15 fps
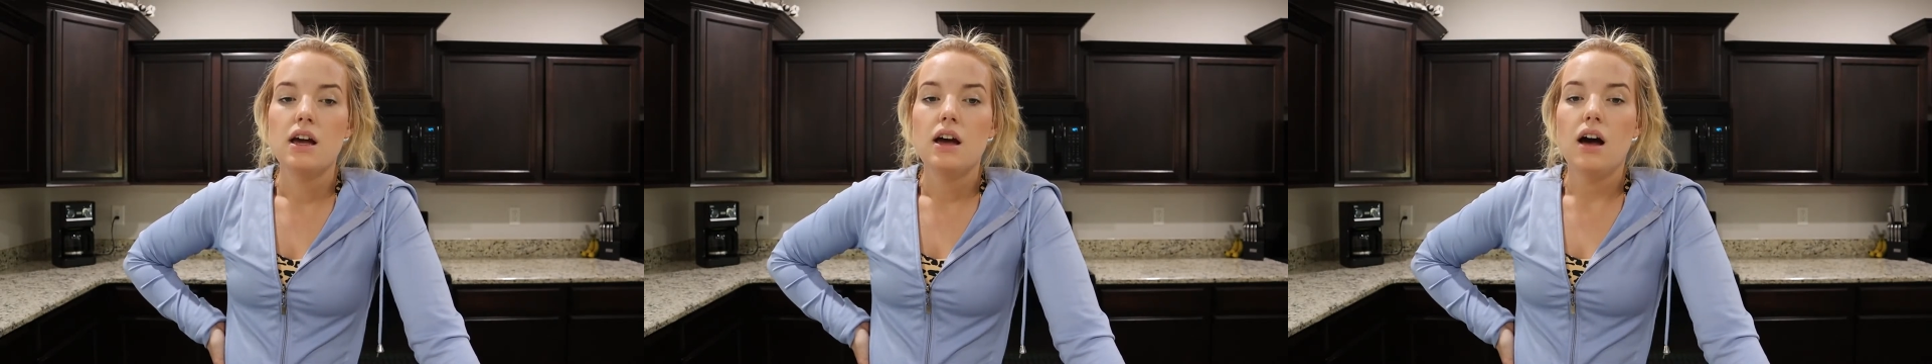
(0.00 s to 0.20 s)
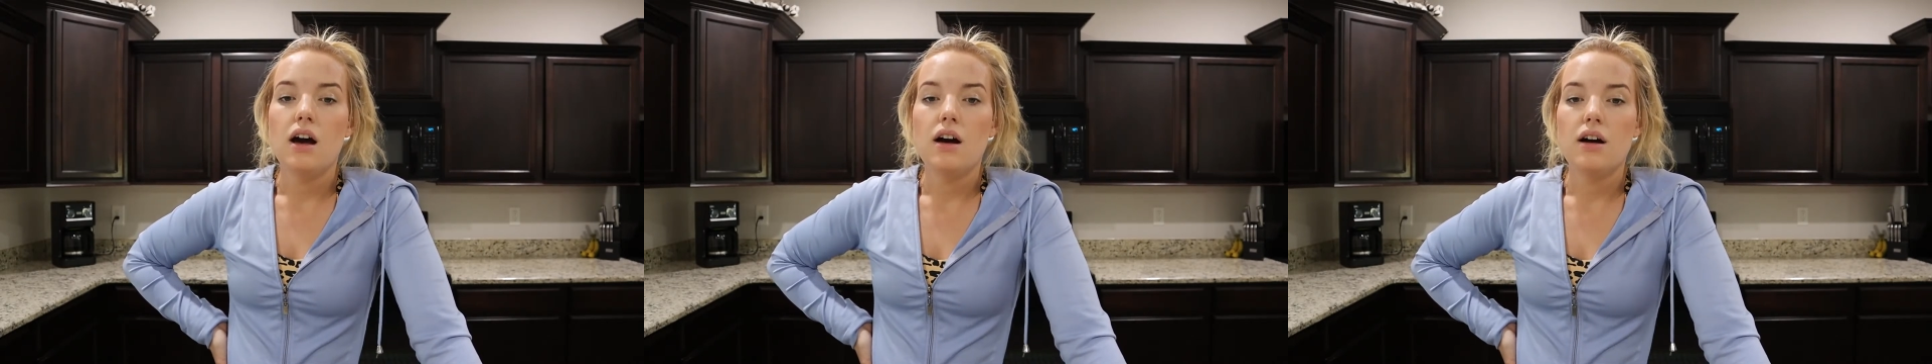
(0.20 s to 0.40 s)

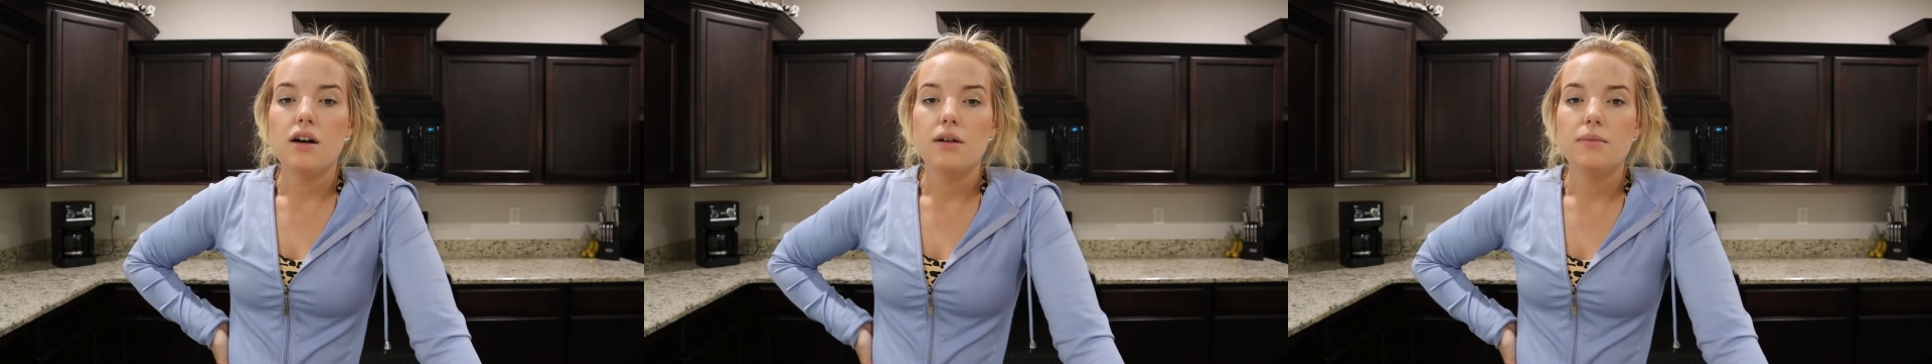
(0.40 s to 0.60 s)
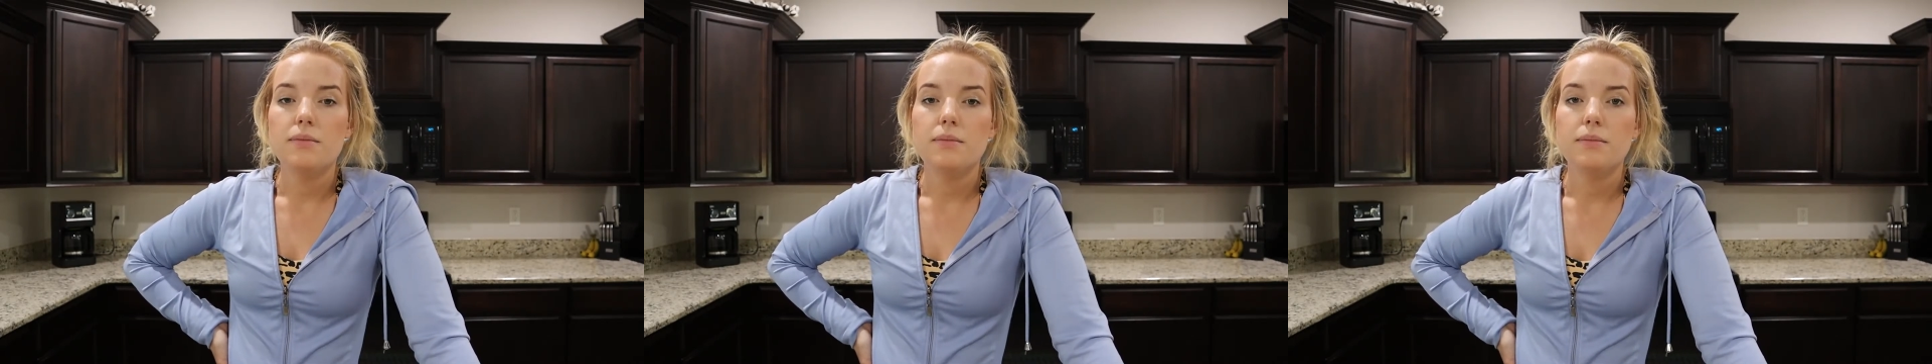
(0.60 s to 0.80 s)

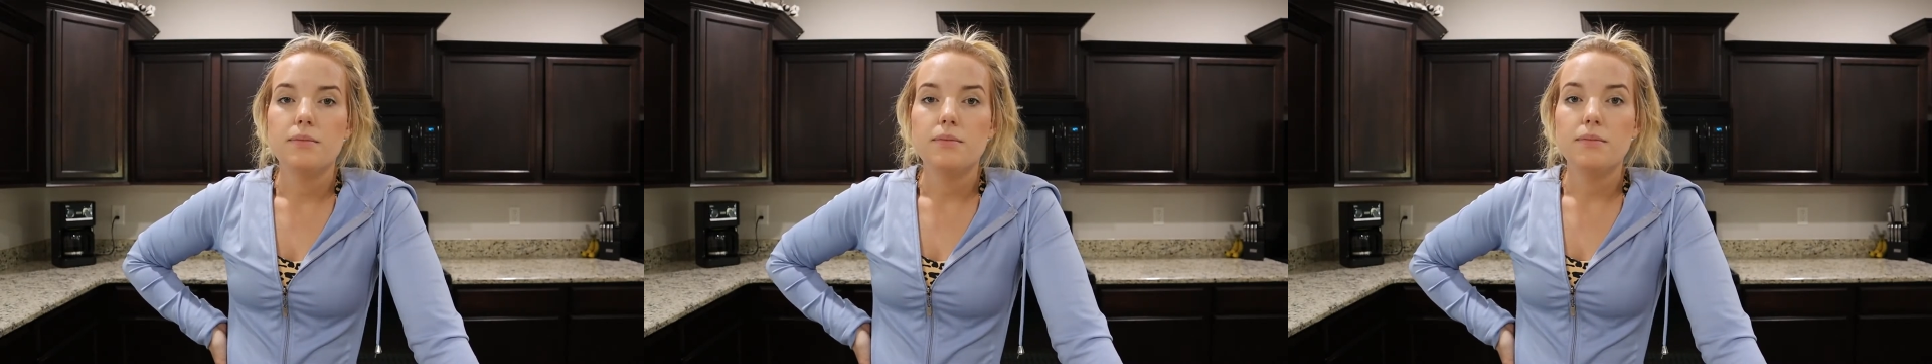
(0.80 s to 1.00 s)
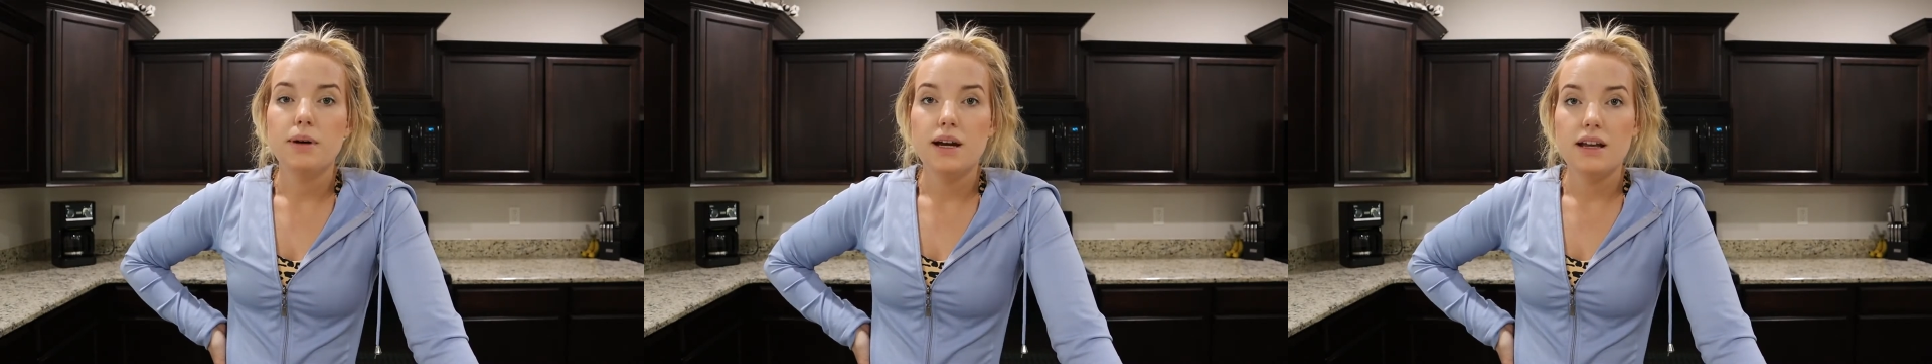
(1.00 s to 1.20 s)

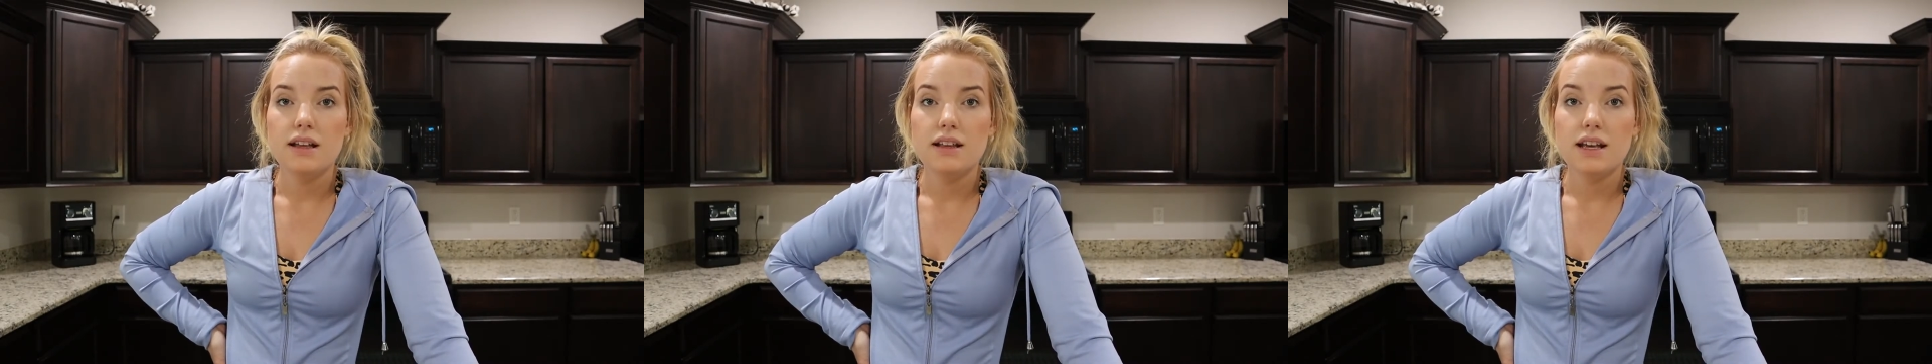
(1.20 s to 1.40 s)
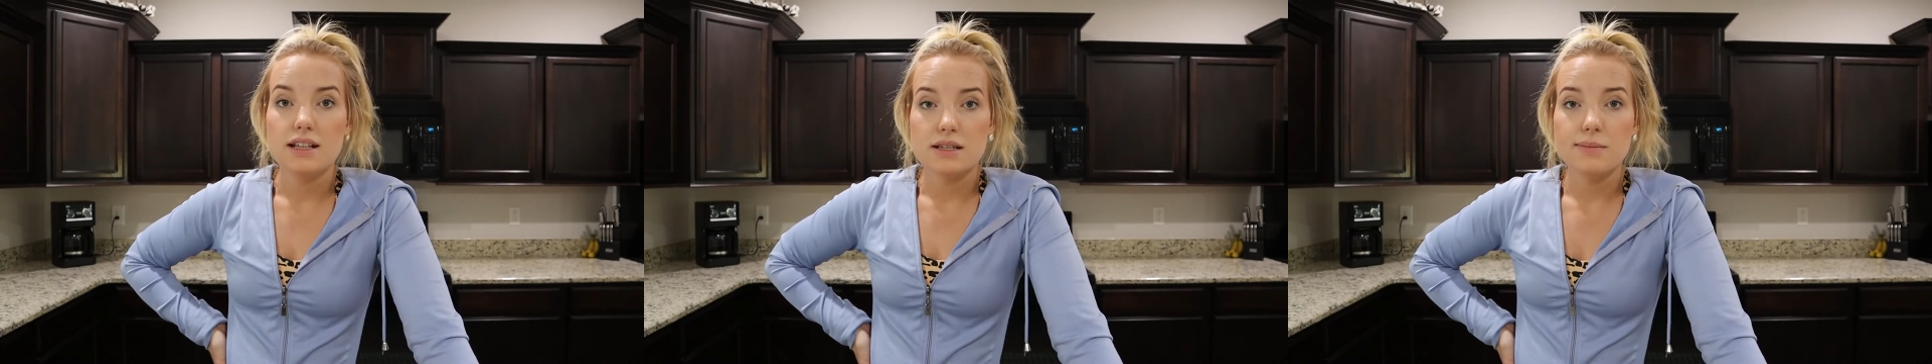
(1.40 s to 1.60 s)

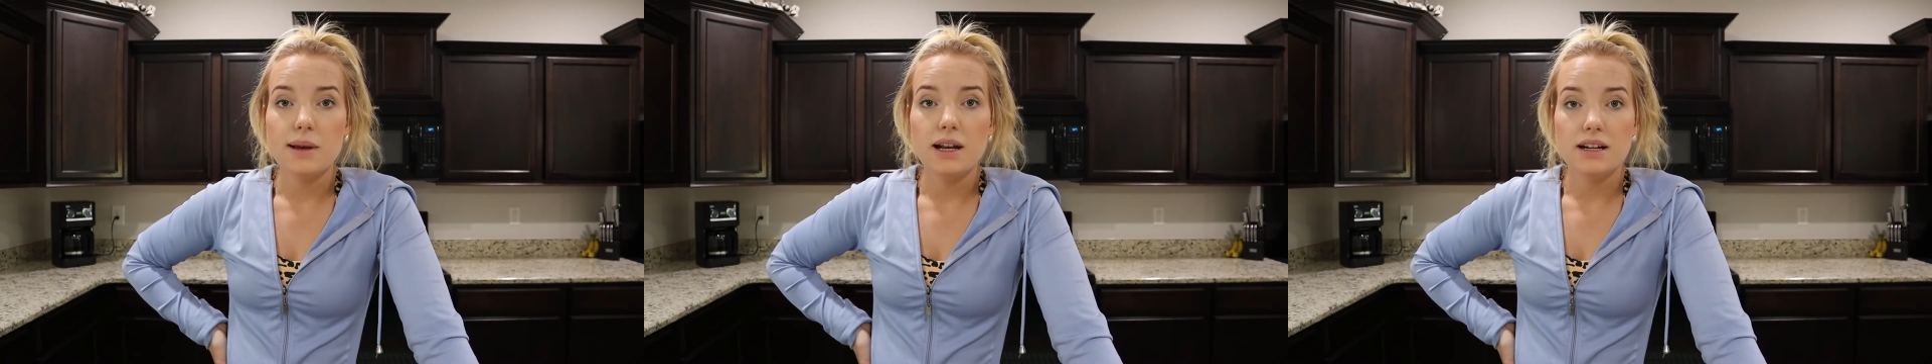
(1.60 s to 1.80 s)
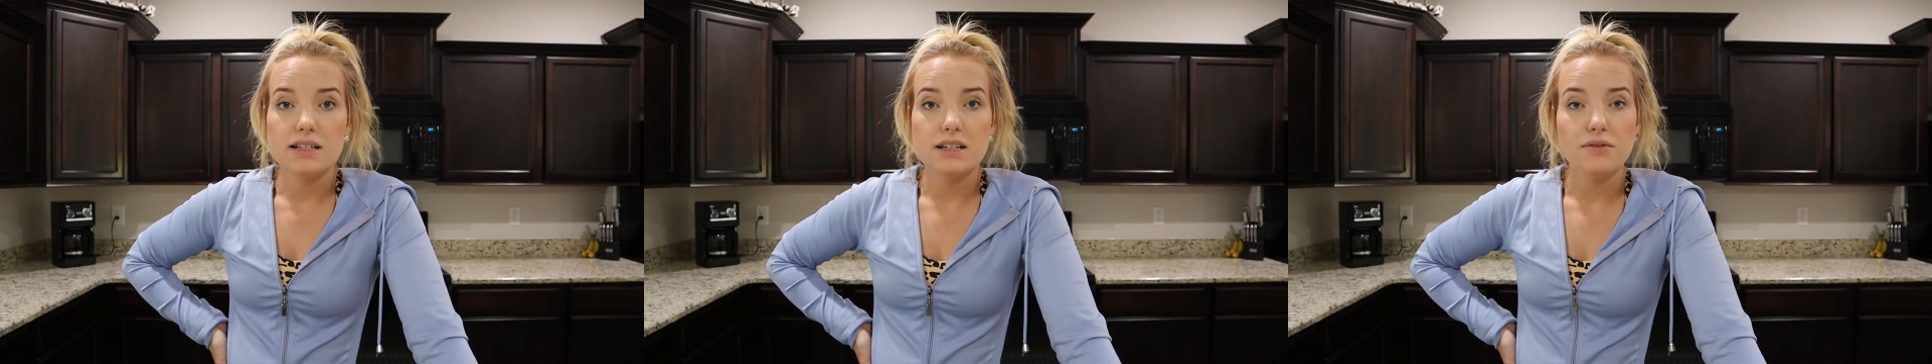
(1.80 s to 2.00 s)
but it's
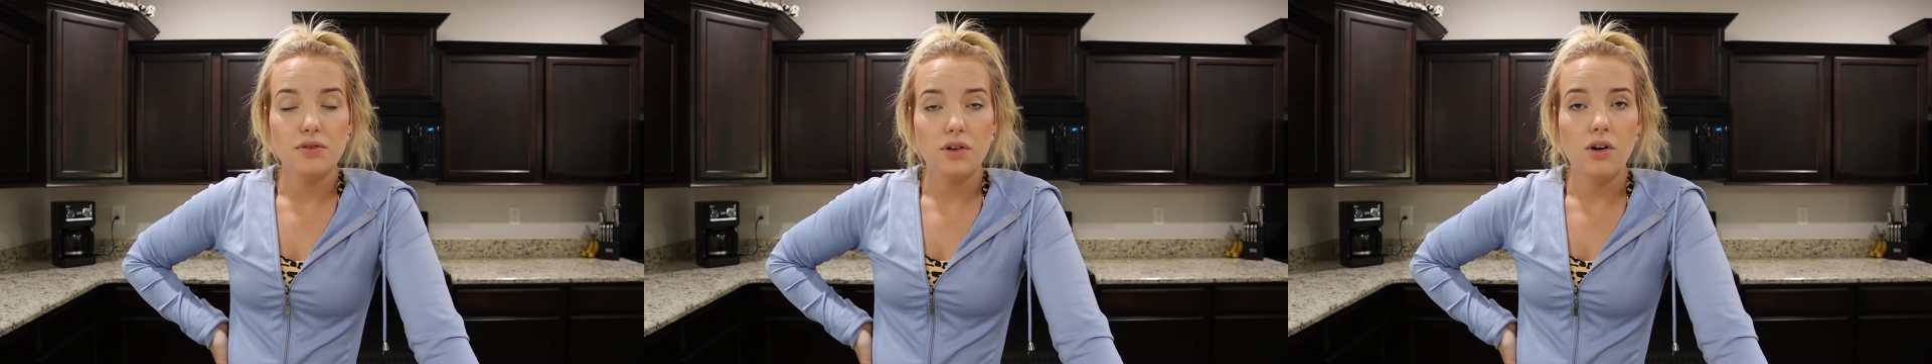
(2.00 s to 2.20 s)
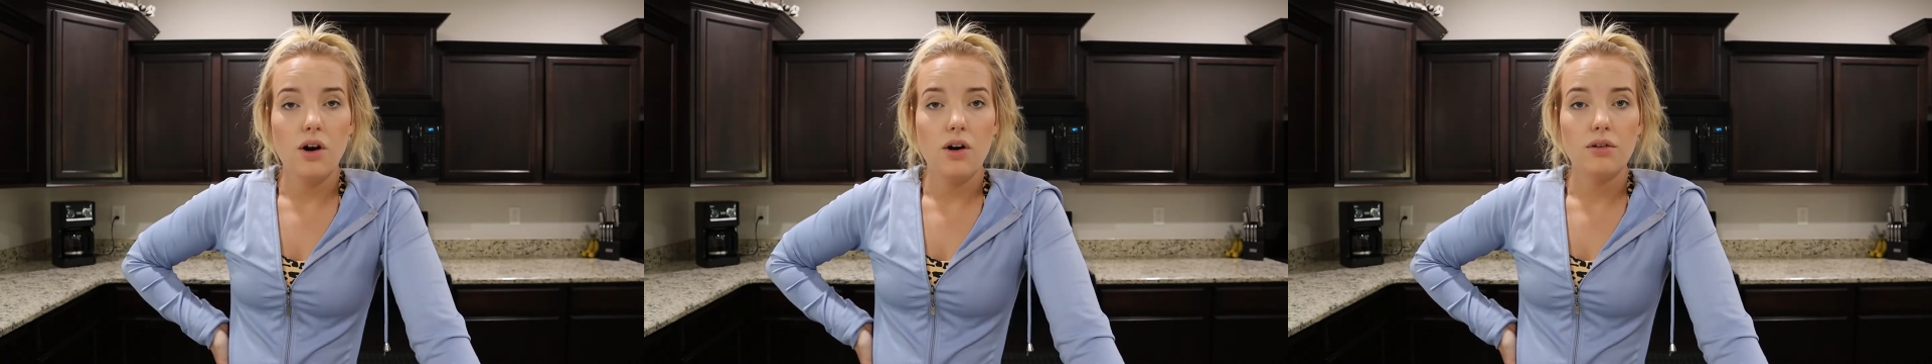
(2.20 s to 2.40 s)
made it
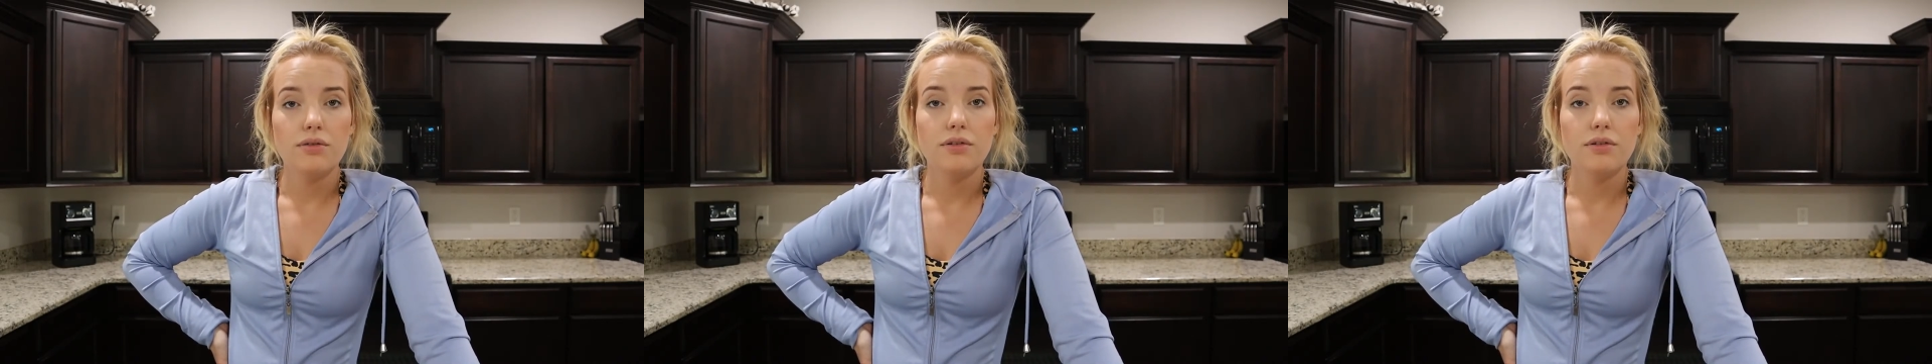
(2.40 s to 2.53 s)
difficult